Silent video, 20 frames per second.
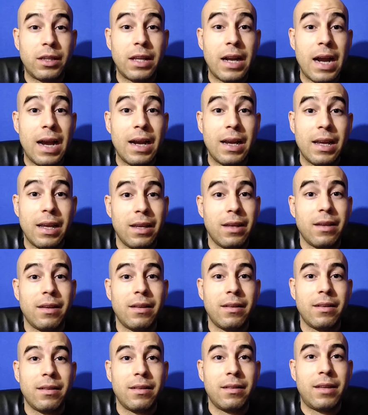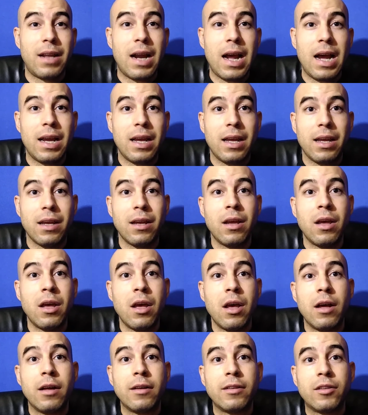"trague," "trague."
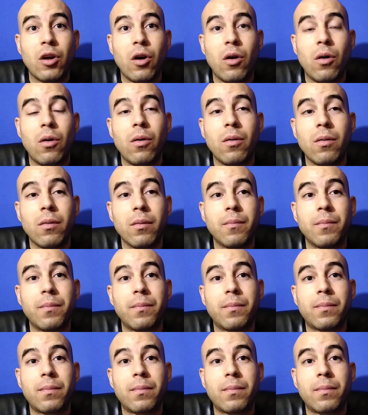So